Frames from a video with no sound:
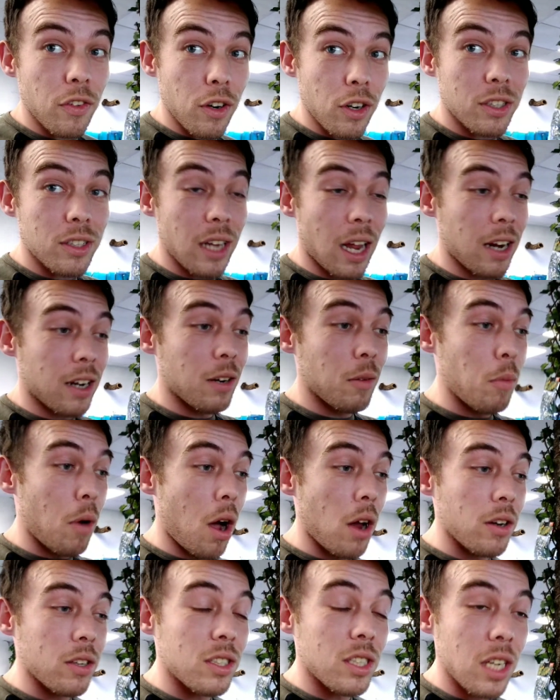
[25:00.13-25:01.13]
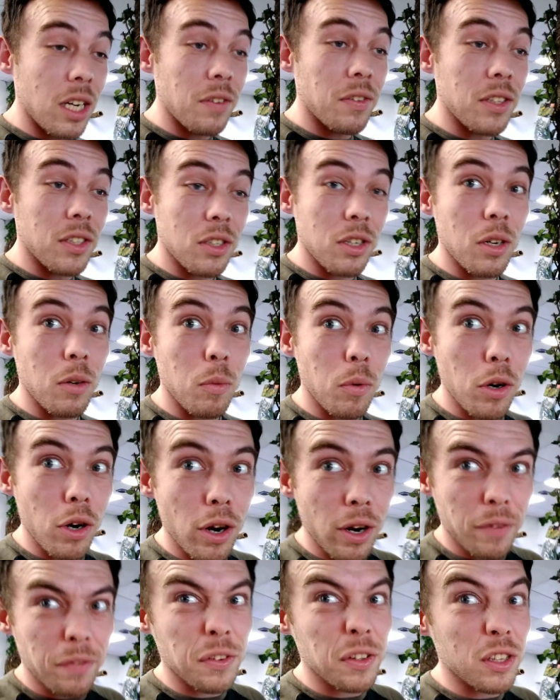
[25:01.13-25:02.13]
Give her a second one and see if it's going to
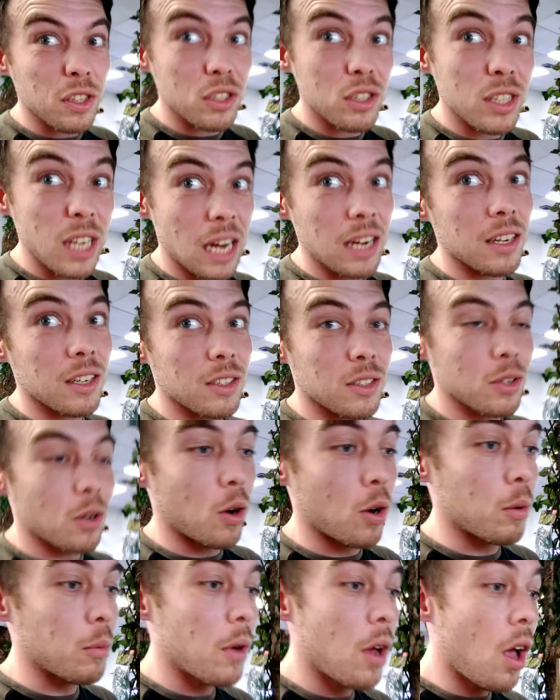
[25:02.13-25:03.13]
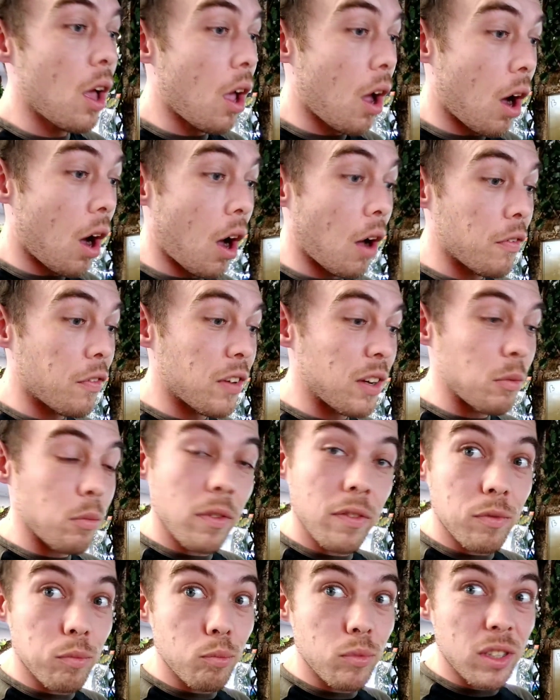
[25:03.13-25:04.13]
work for the second time. I think
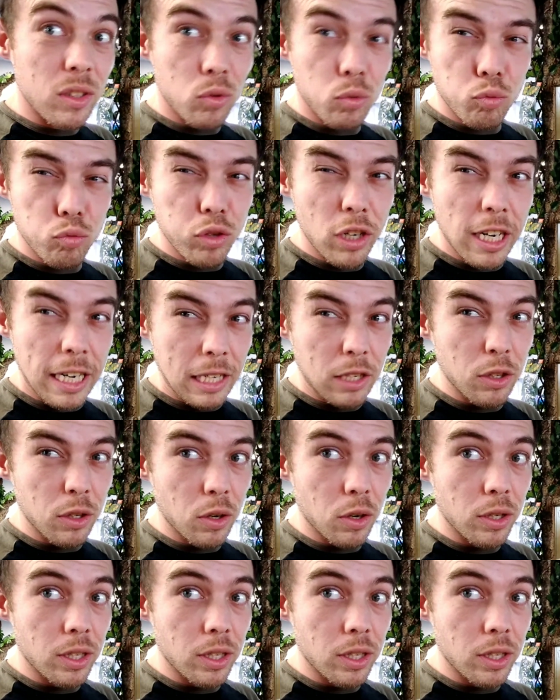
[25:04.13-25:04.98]
it's a really good